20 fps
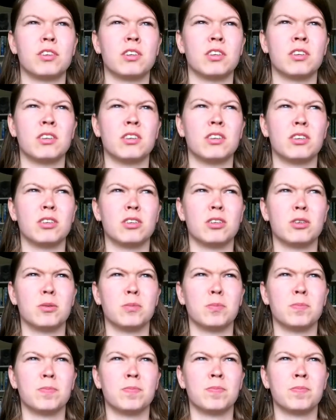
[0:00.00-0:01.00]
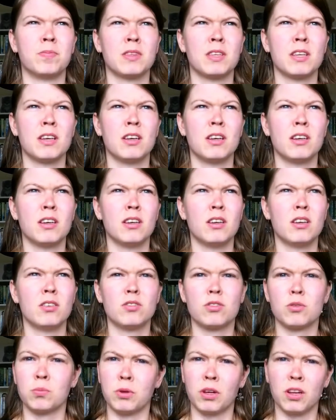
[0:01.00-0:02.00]

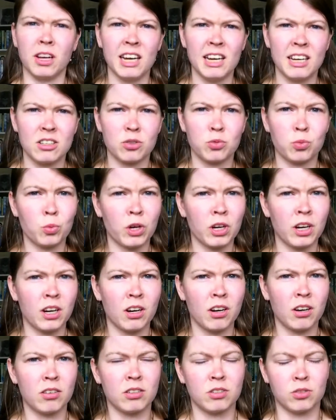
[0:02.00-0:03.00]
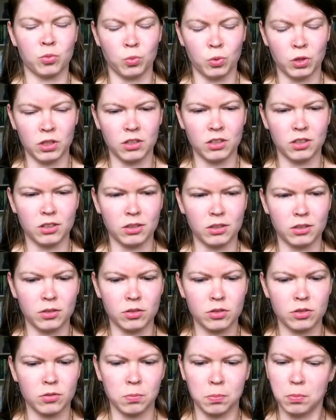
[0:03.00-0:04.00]
some glassware as well,
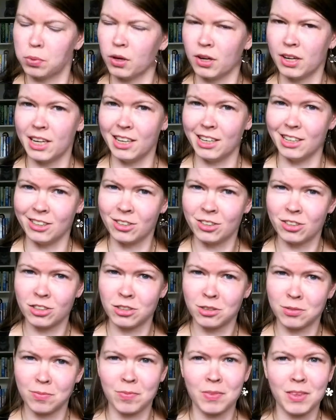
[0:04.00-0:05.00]
some plates.